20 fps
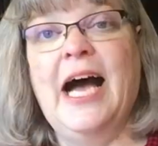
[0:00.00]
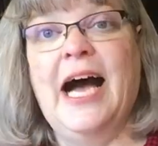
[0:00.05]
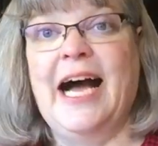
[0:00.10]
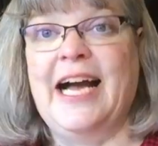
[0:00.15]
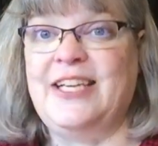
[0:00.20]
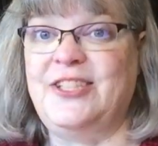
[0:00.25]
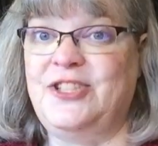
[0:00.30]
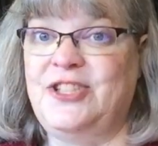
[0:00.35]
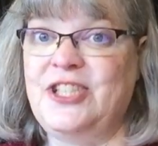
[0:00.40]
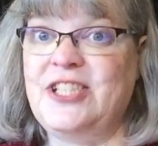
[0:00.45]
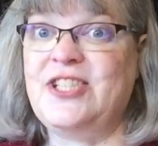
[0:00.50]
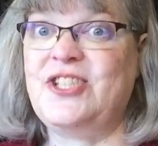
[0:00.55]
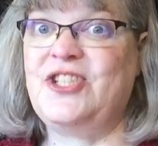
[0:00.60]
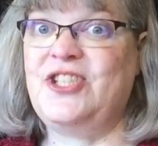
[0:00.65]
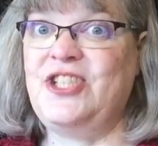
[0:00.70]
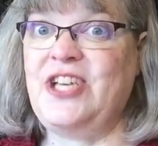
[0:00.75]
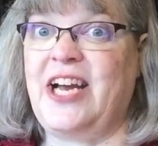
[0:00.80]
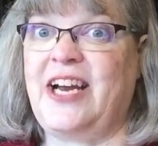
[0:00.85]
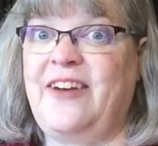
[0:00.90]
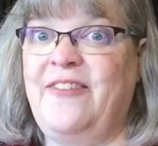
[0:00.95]
I just
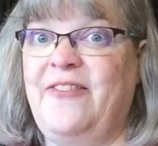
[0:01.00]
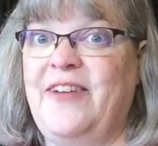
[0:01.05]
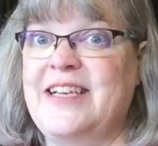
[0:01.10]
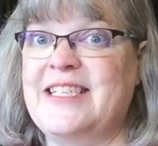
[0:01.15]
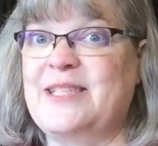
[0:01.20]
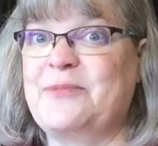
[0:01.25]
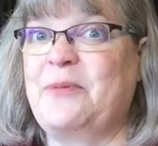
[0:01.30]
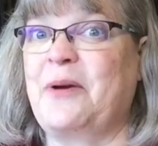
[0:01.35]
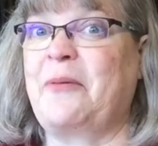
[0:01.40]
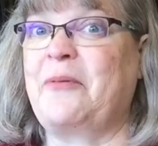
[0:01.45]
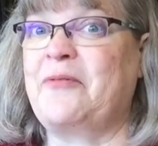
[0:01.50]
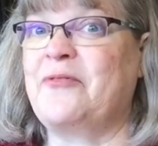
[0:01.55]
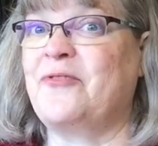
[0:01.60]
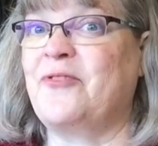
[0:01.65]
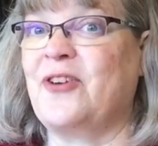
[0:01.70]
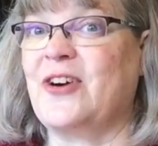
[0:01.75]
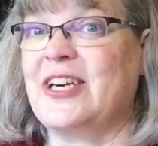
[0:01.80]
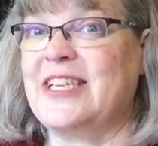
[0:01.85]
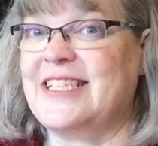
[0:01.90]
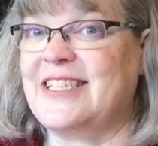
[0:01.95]
checked Facebook
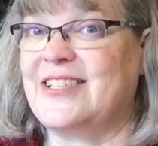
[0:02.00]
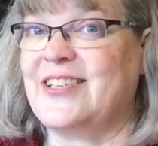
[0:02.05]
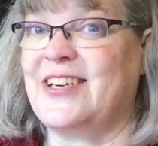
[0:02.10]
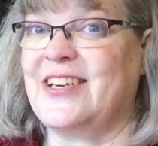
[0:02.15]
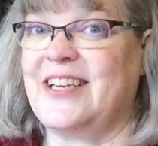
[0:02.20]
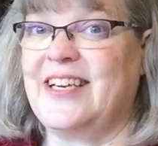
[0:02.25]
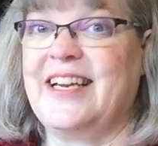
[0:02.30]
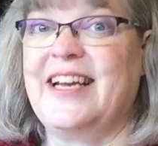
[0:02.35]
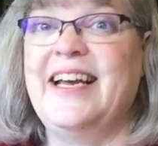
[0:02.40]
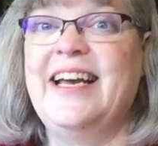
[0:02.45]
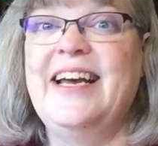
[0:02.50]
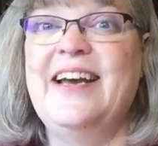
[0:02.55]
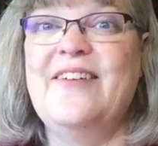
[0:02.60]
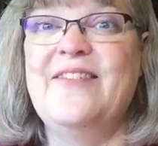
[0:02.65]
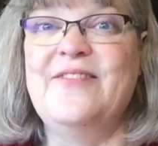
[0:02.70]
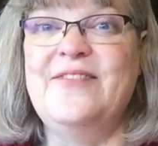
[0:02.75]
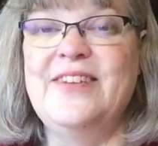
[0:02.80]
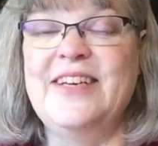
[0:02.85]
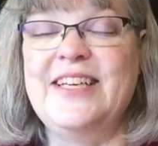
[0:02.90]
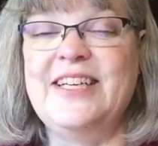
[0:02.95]
before I started
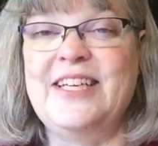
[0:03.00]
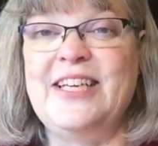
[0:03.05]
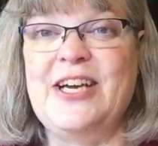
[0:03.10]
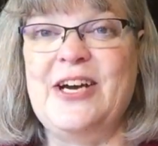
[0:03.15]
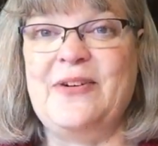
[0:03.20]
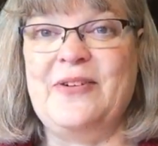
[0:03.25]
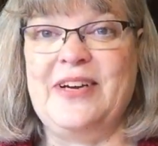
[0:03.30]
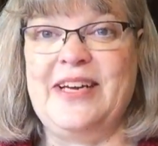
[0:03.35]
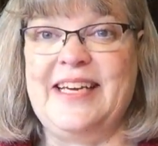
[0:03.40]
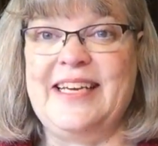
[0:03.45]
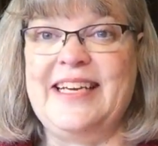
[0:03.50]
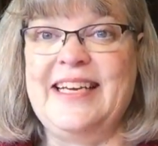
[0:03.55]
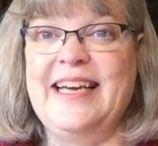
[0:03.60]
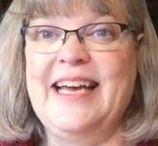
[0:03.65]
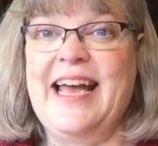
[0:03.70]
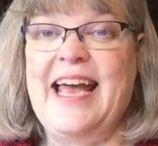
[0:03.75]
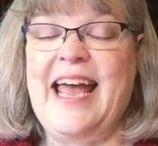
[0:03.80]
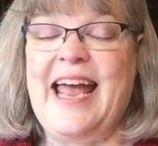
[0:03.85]
videoing